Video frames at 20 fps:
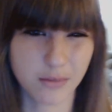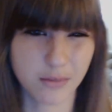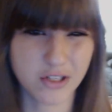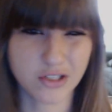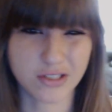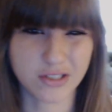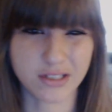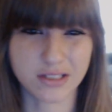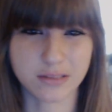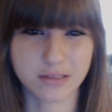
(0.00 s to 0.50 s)
Let
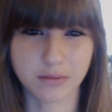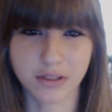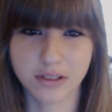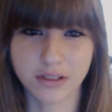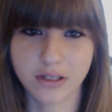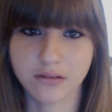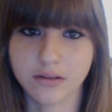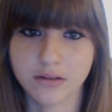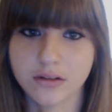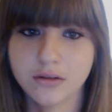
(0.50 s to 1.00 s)
me just
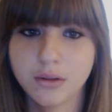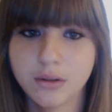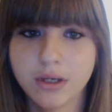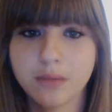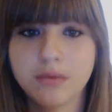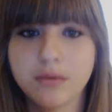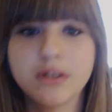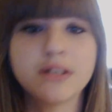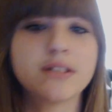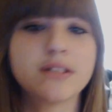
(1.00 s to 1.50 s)
explain that real
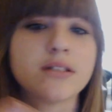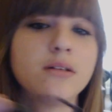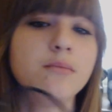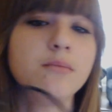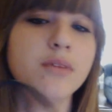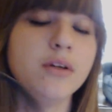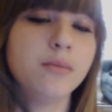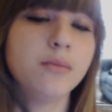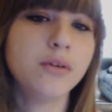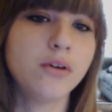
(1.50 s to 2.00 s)
quick, because
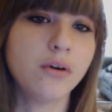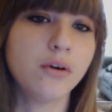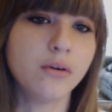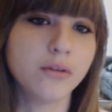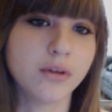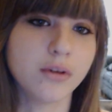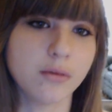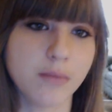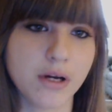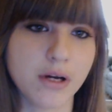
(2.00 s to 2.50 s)
some people
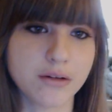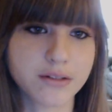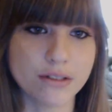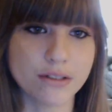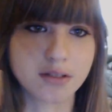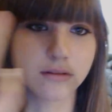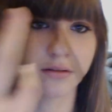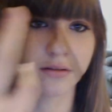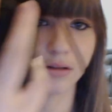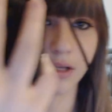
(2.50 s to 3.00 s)
hold their
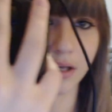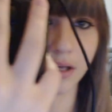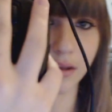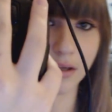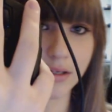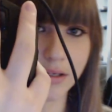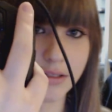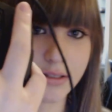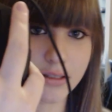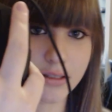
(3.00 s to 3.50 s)
mouse like
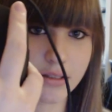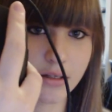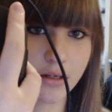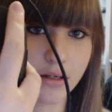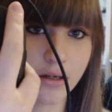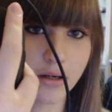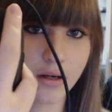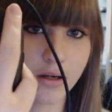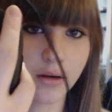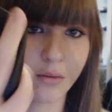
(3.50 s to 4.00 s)
this,
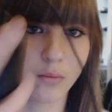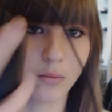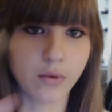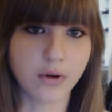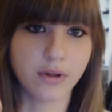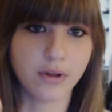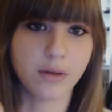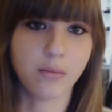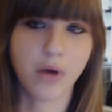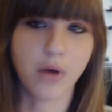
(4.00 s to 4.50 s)

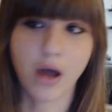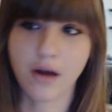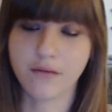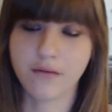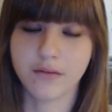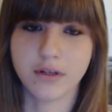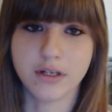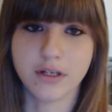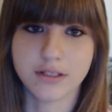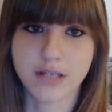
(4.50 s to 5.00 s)
where they
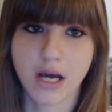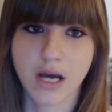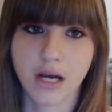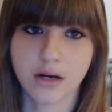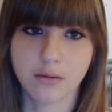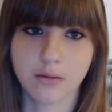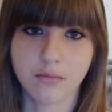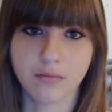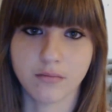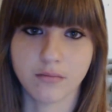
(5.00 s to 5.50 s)
have the
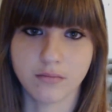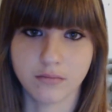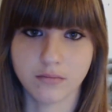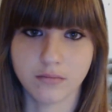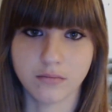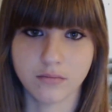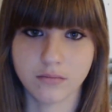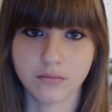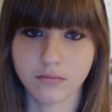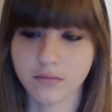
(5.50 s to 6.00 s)
entire
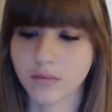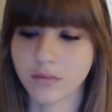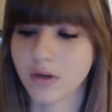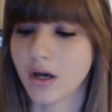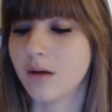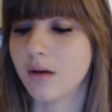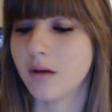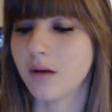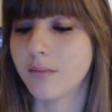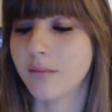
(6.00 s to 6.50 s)

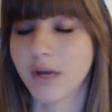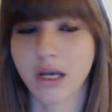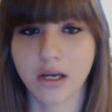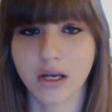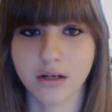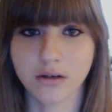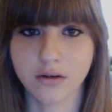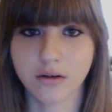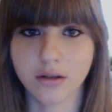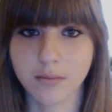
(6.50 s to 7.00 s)

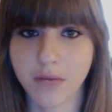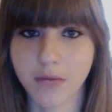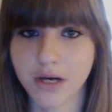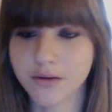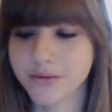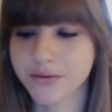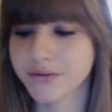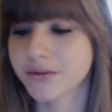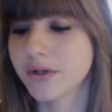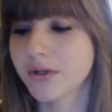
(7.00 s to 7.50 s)
hand on the
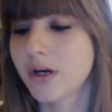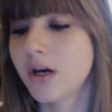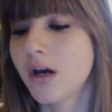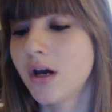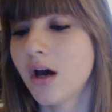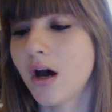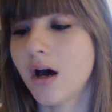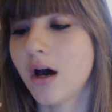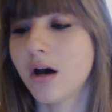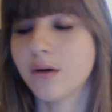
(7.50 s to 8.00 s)
mouse,
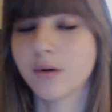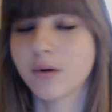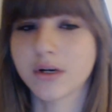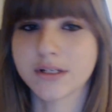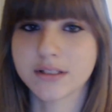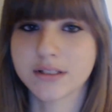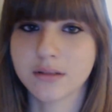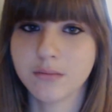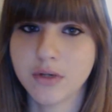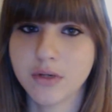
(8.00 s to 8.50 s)

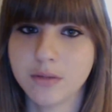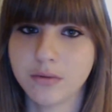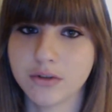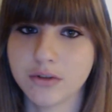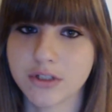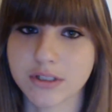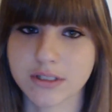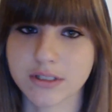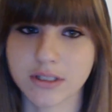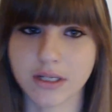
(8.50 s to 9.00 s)
whereas some
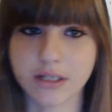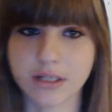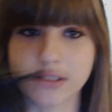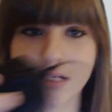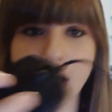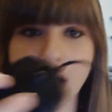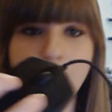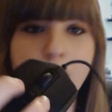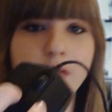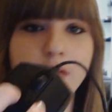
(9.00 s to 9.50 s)
people just
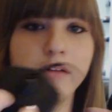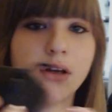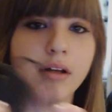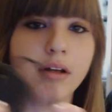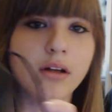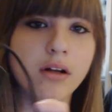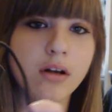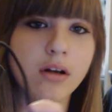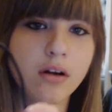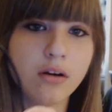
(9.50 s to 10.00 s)
like to have
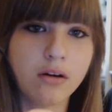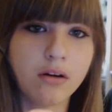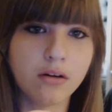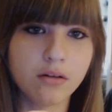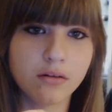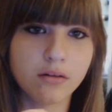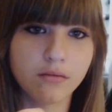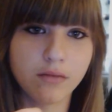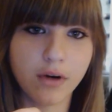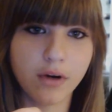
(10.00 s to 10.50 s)
it
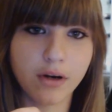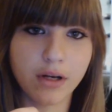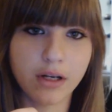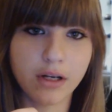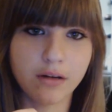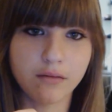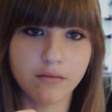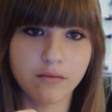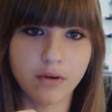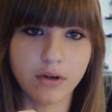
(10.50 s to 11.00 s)

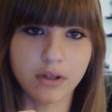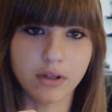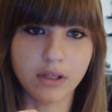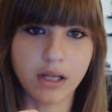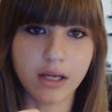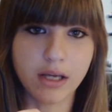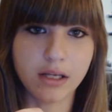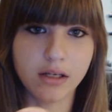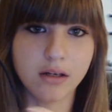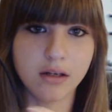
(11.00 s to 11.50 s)
very, very
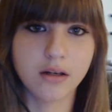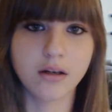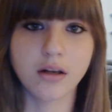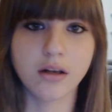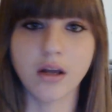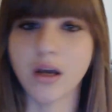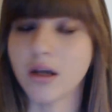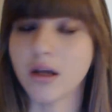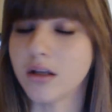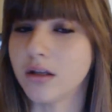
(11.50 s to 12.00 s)
light,
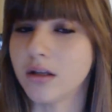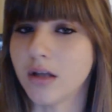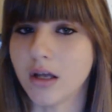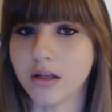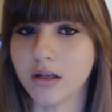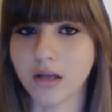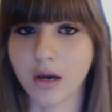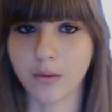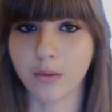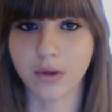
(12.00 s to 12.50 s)
and
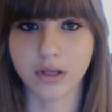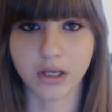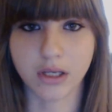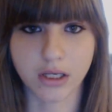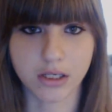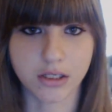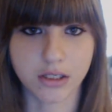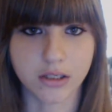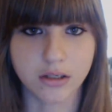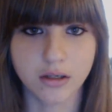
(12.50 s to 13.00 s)
then that way
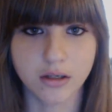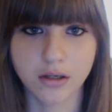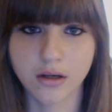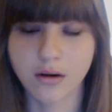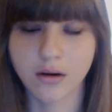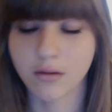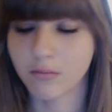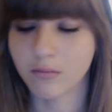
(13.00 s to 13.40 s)
they can